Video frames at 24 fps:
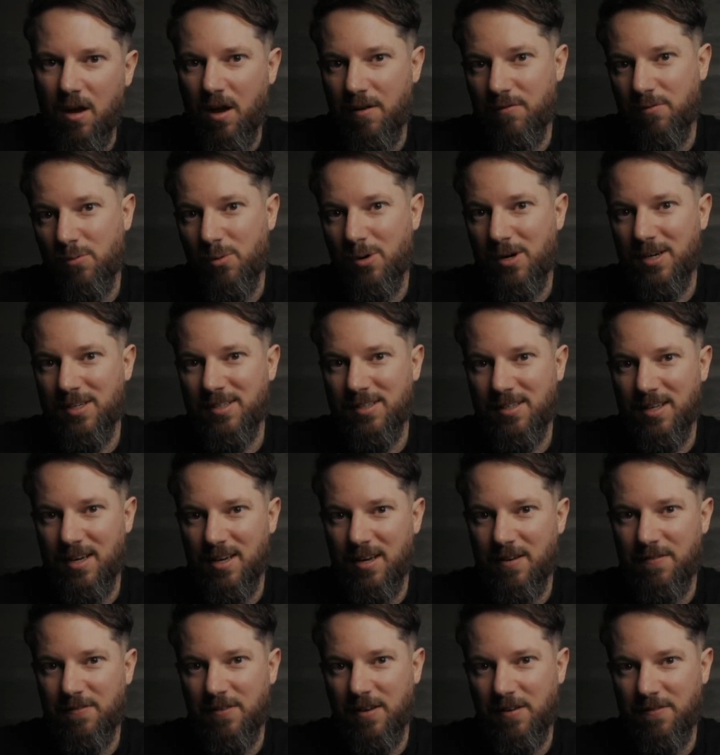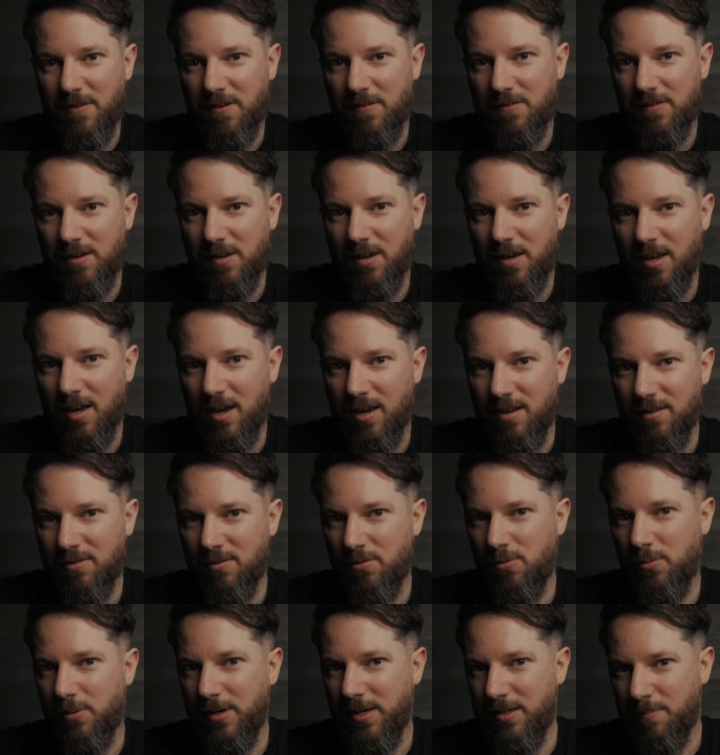Otherwise, the Nifty 50 has
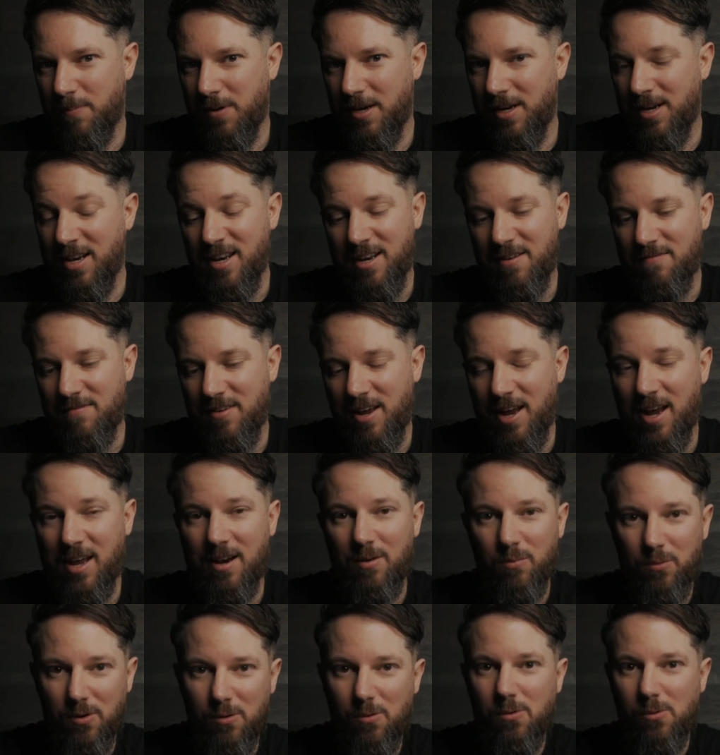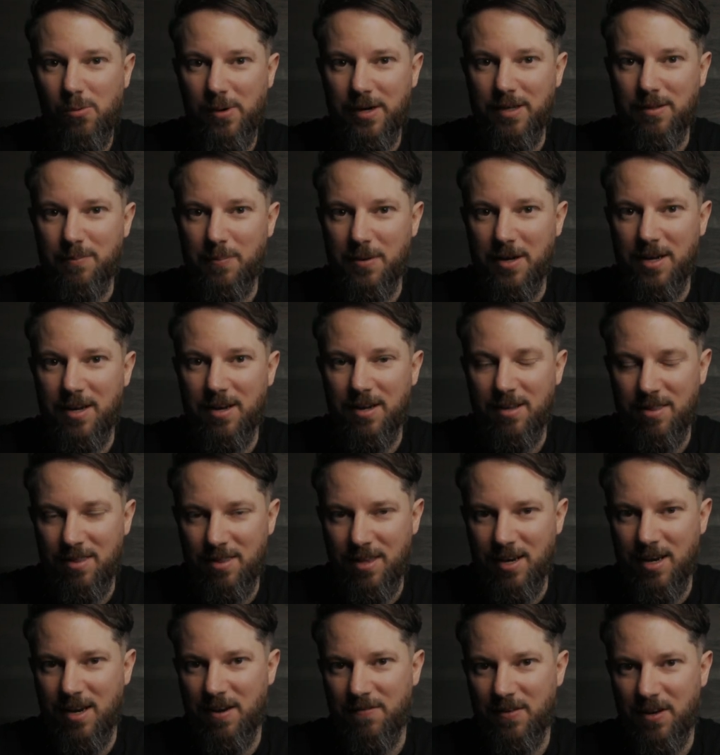always been and will always be
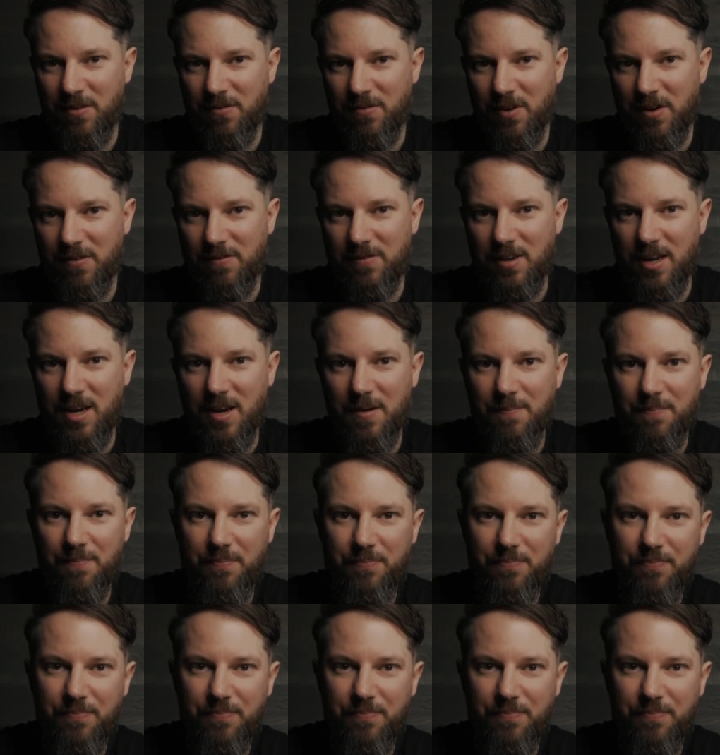the Nifty 50.